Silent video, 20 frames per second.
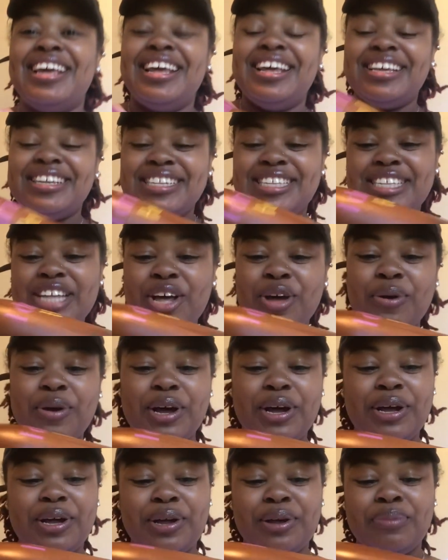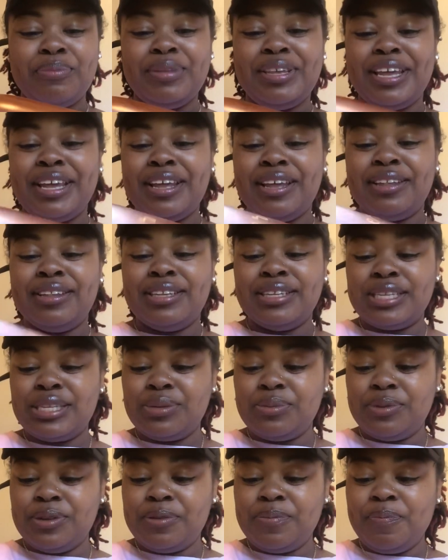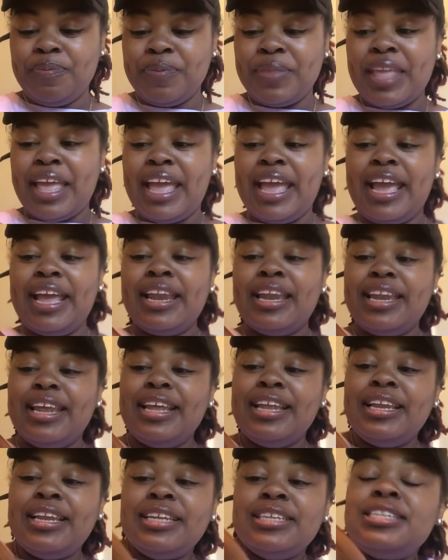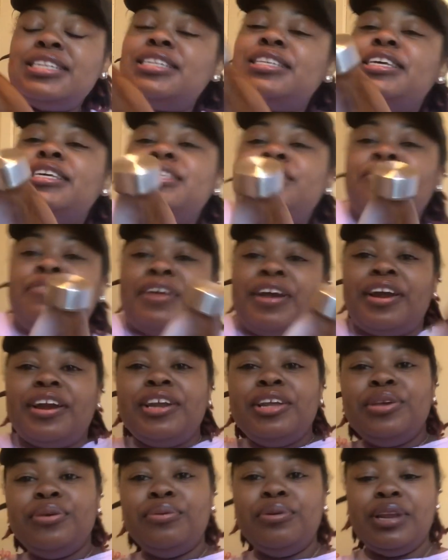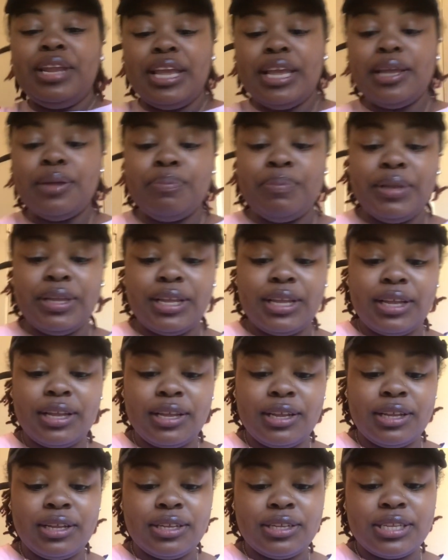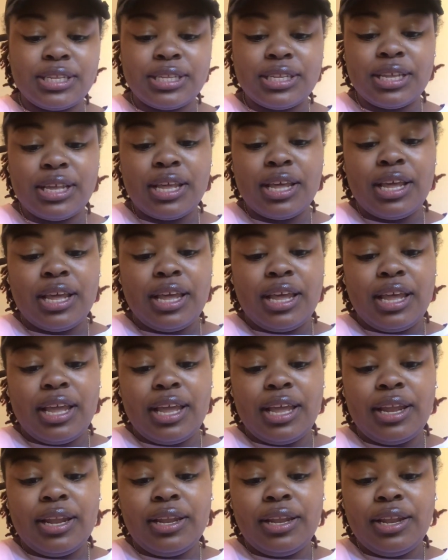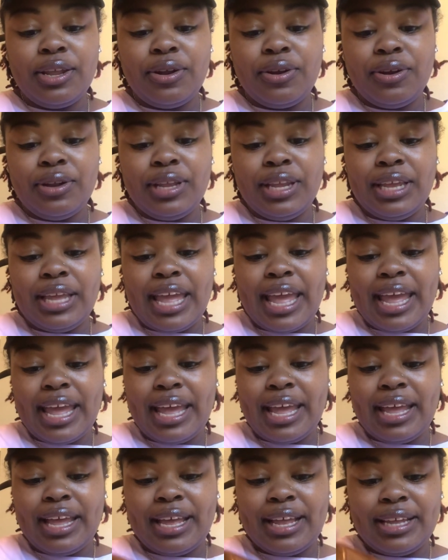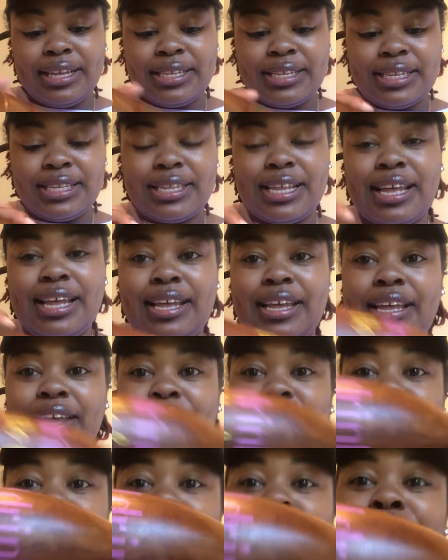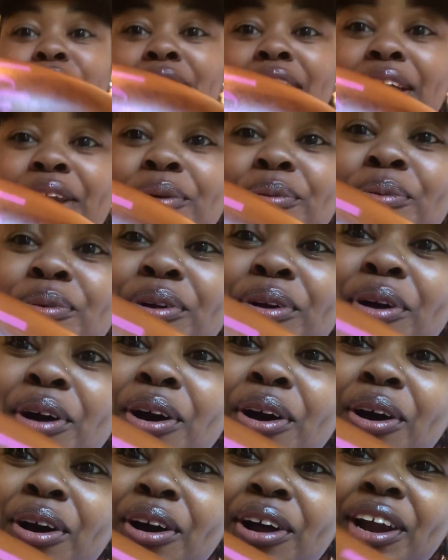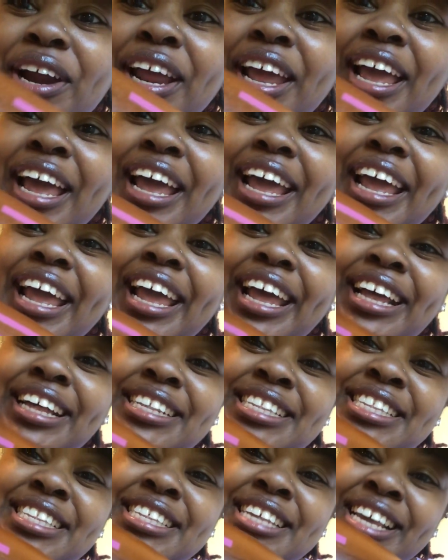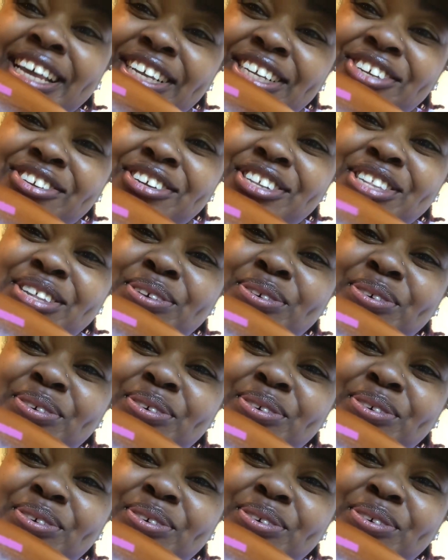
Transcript: So yeah, this one, and this is very unique because it literally has, if you look at it real hard, it has texture to